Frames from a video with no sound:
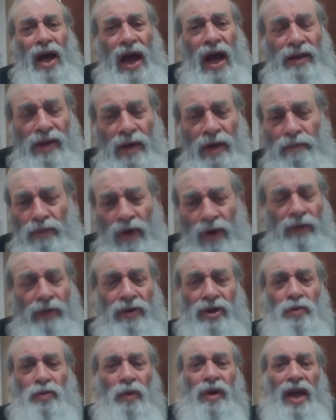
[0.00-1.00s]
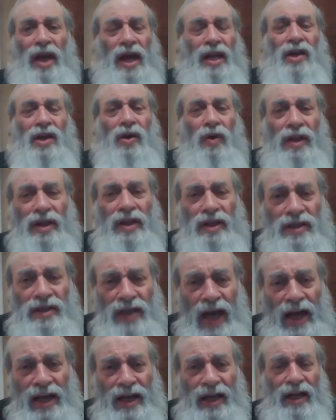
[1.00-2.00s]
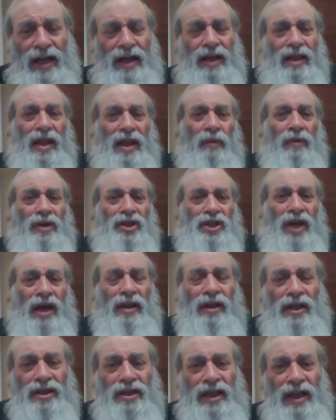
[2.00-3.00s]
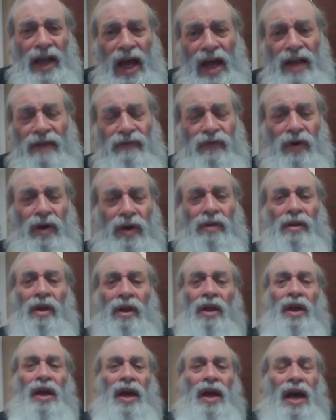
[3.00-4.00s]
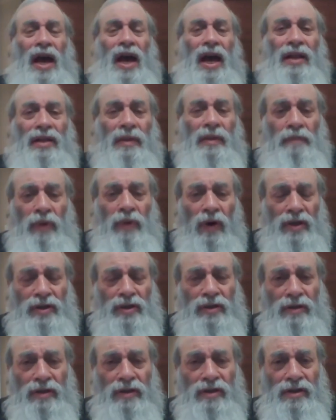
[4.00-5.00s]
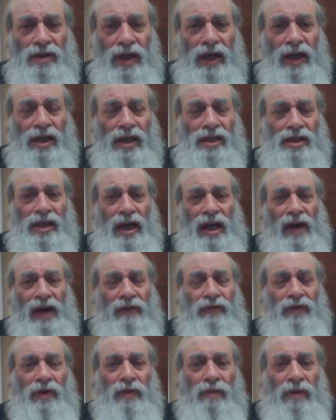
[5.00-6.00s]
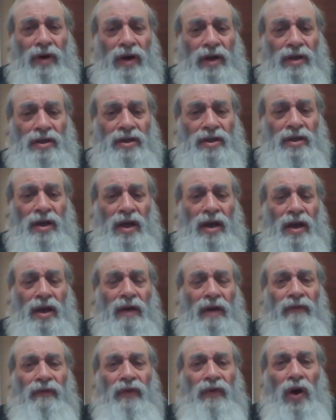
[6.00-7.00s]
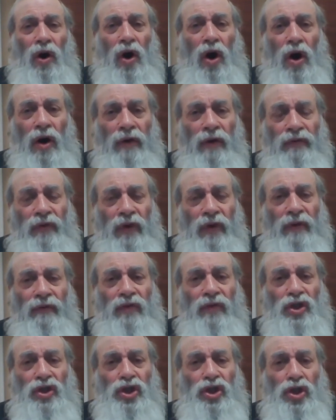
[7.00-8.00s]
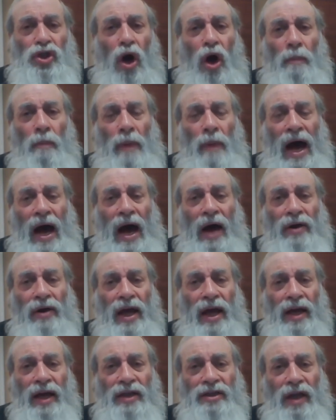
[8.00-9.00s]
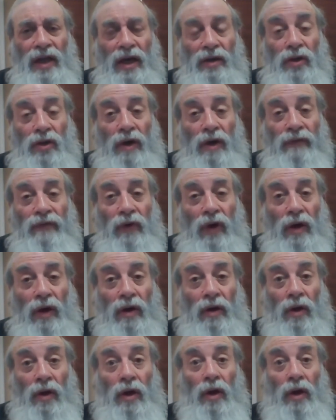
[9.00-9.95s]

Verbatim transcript: And the brothers were getting all excited and they were jealous and hateful. And the pasuk says afterwards, Ve'oviv shomar es hadavar.